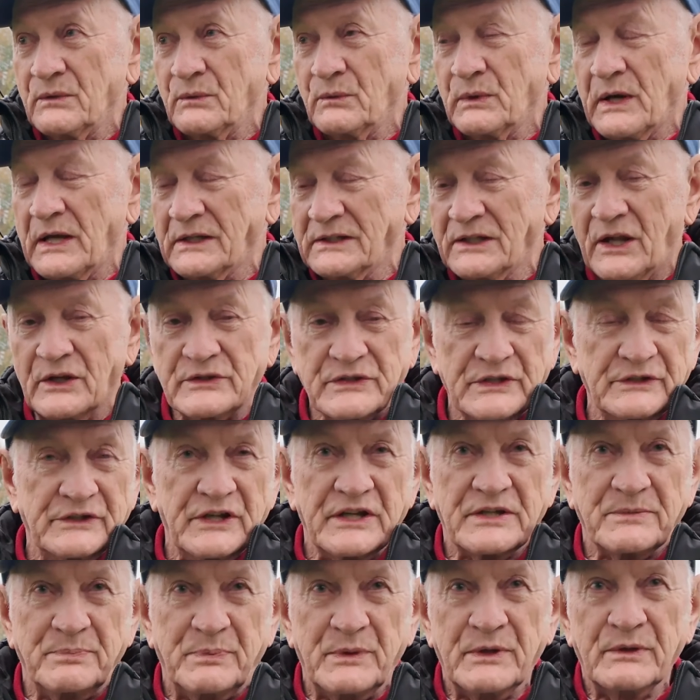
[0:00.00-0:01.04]
we had lots of
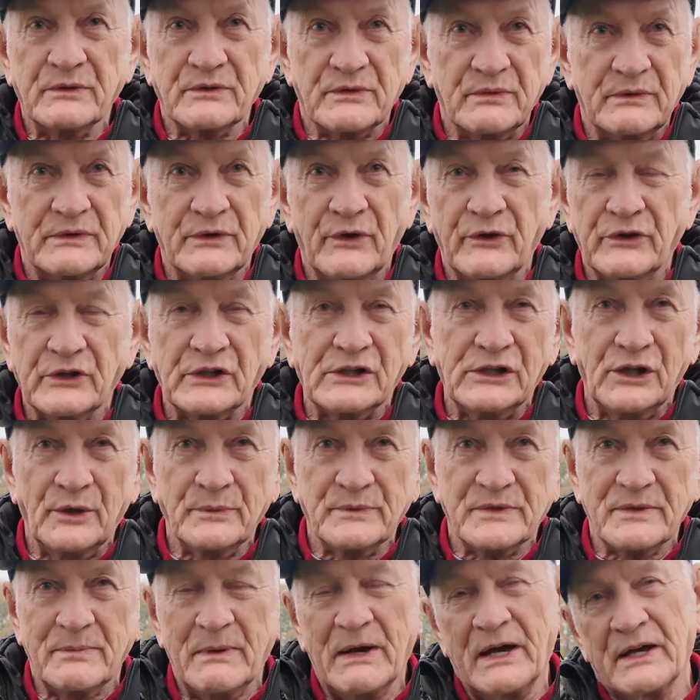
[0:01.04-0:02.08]
disputes with other
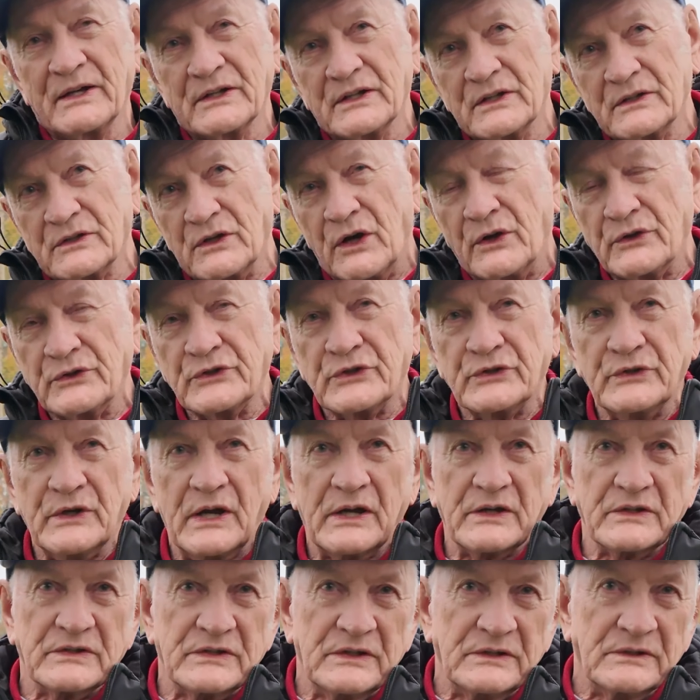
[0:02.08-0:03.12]
clubs about
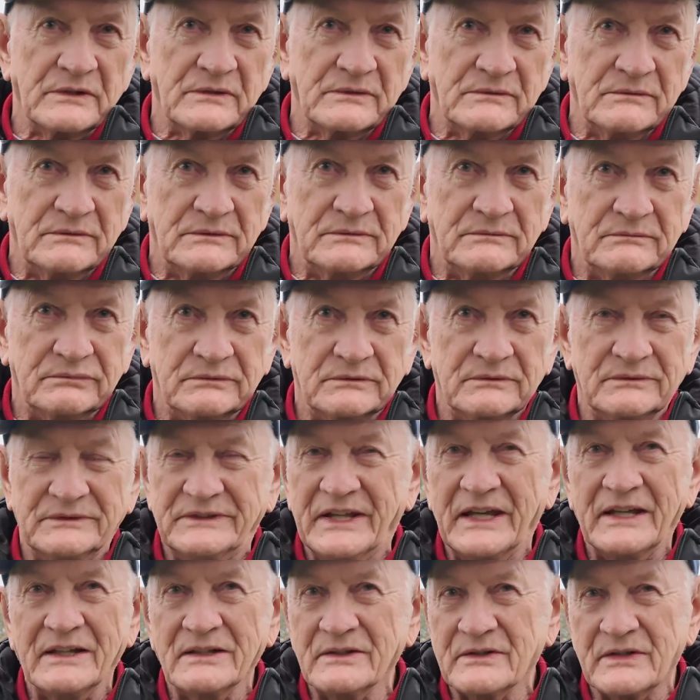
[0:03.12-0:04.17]
contracts and
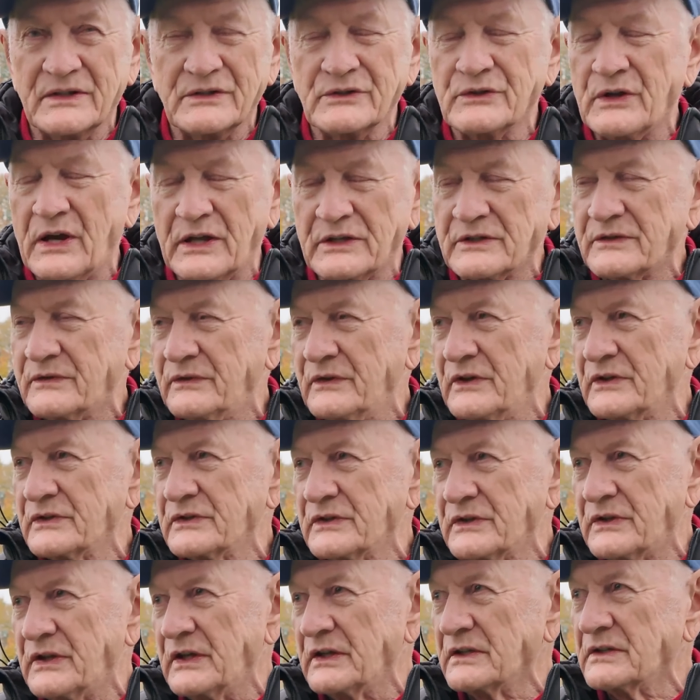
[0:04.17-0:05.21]
deals and
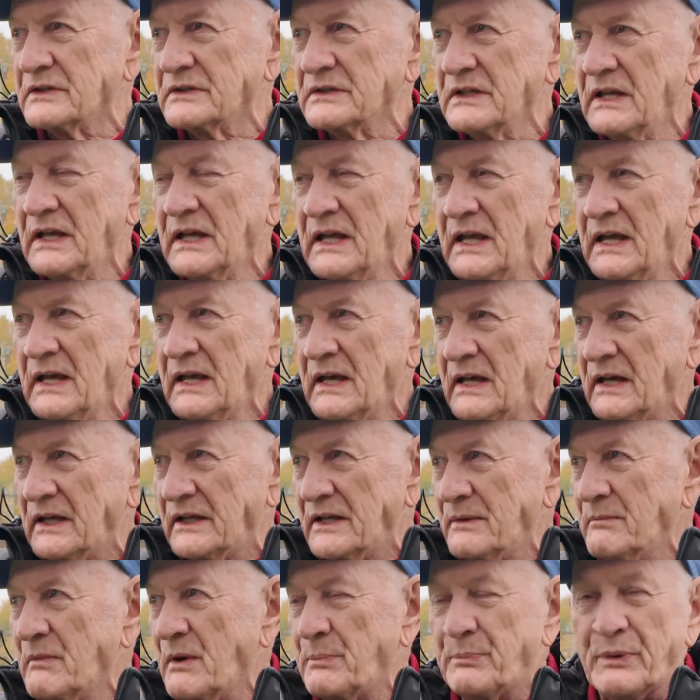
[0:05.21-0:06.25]
transfers and things.
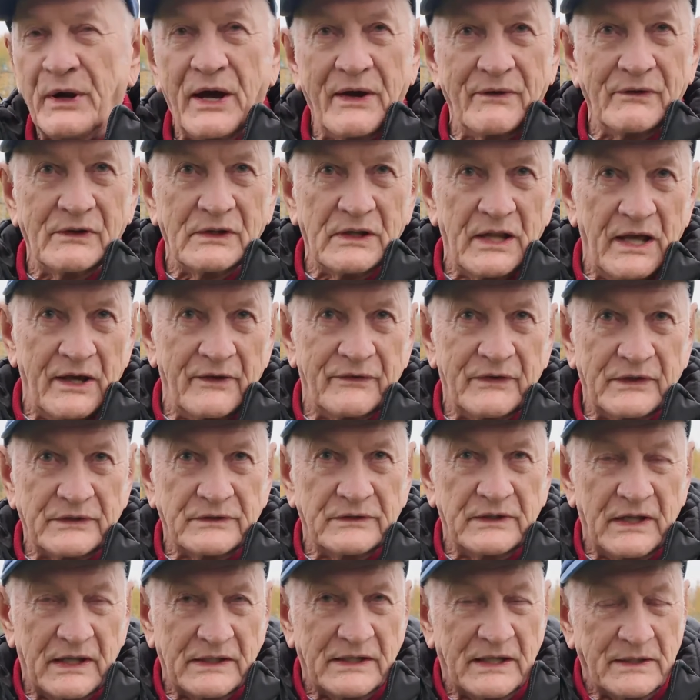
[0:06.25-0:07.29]
And in my private life,
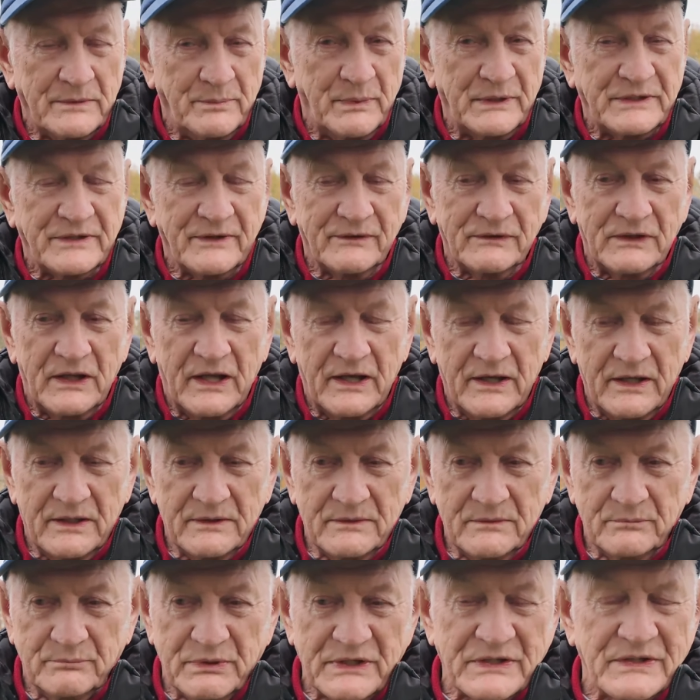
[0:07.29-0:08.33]
I'd had a bit of
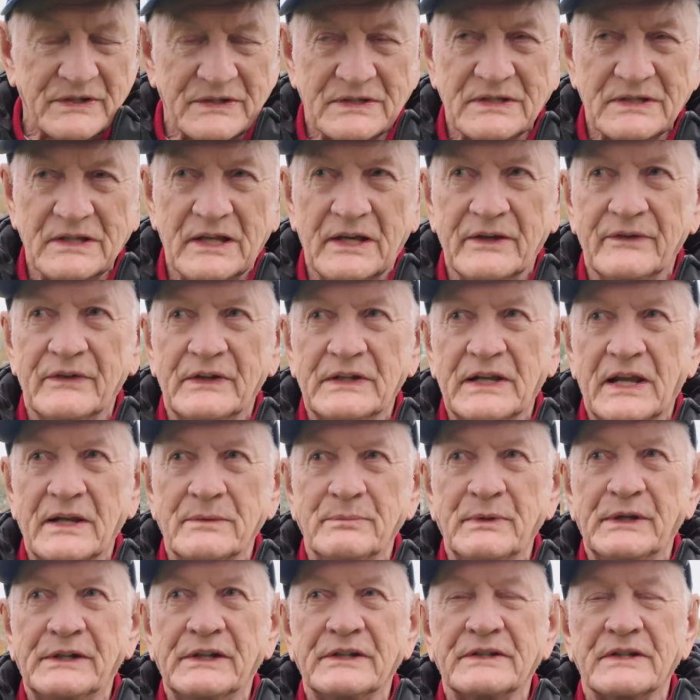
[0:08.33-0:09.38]
business life, I'd had a
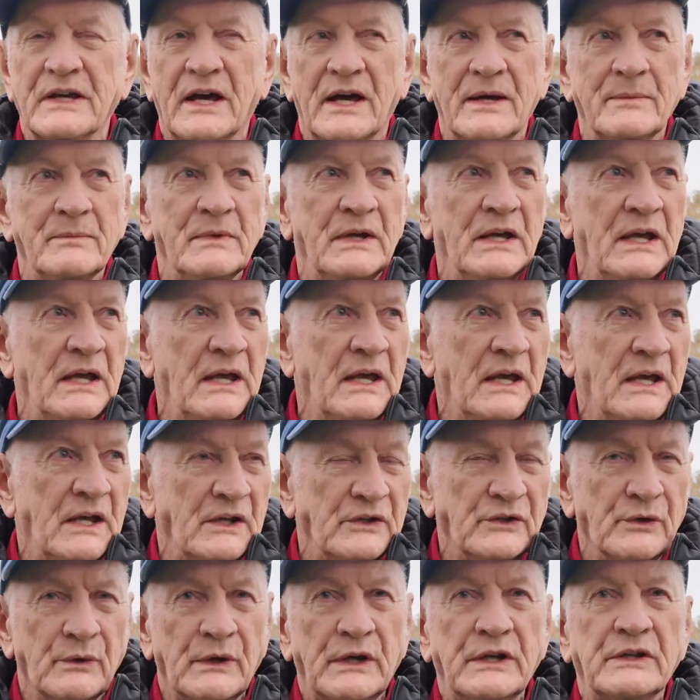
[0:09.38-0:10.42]
bit of time
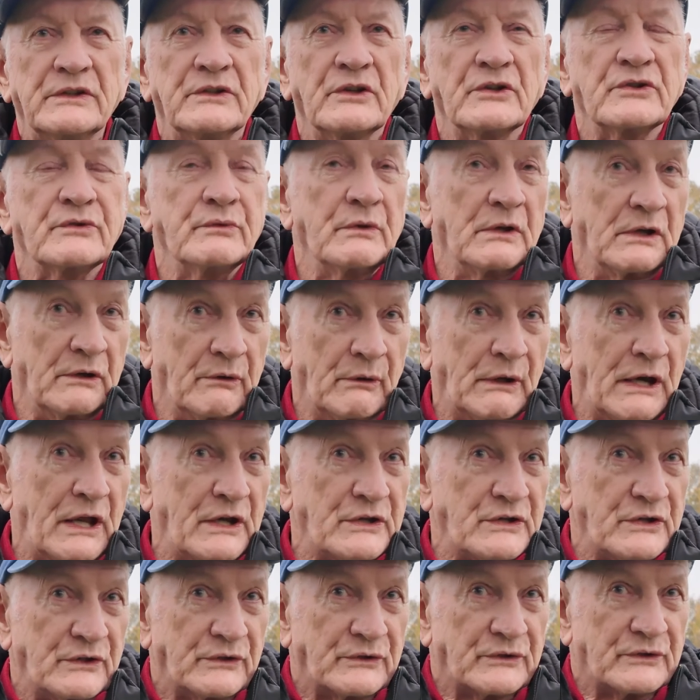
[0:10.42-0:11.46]
doing industrial
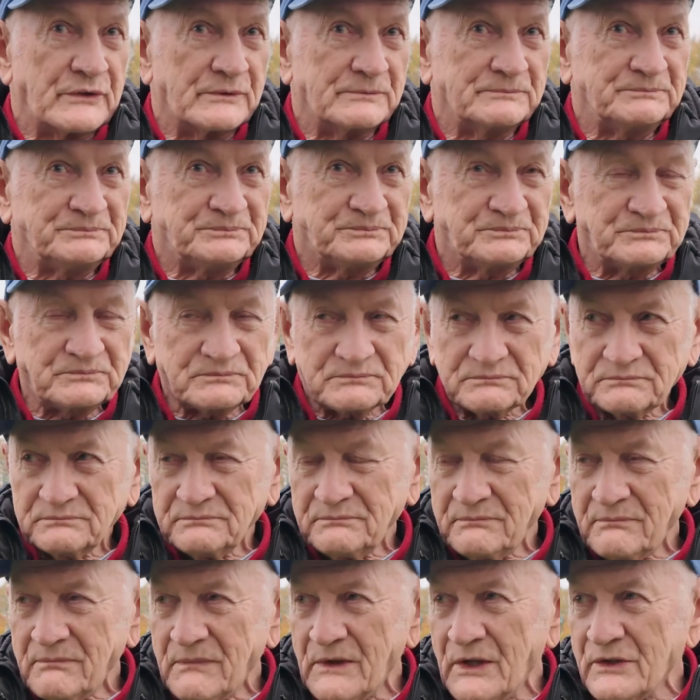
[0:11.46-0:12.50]
relations.
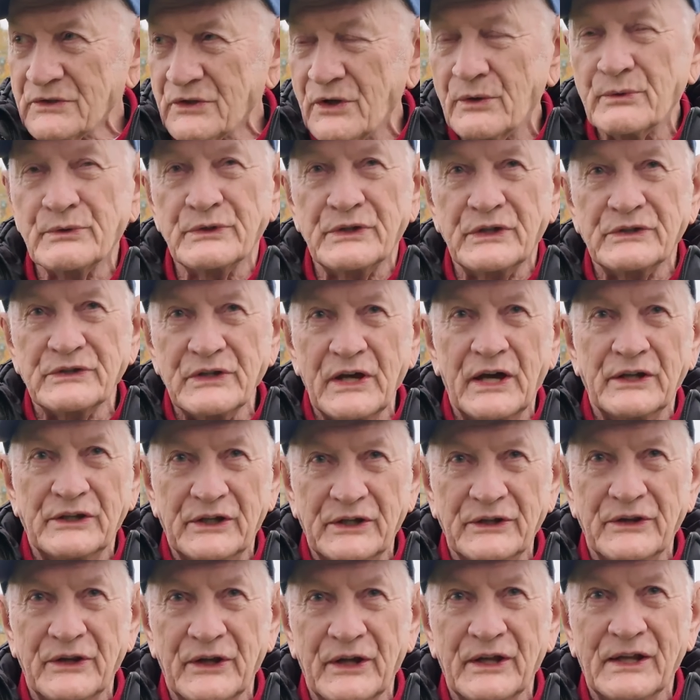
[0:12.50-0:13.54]
So it was
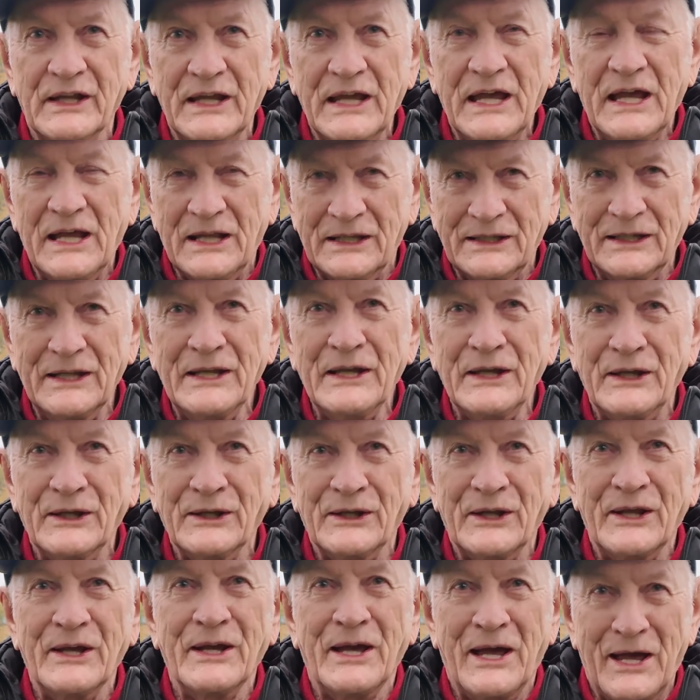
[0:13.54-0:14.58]
decided that
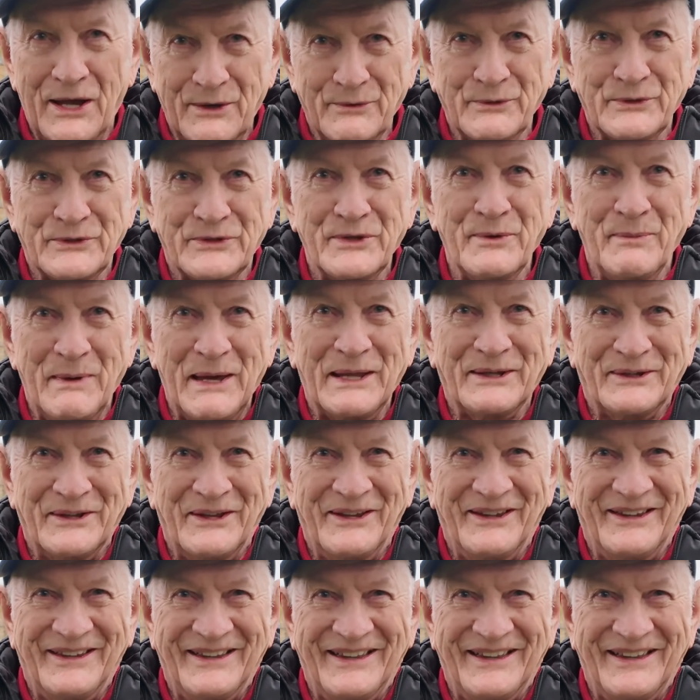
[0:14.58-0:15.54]
legally I was the man.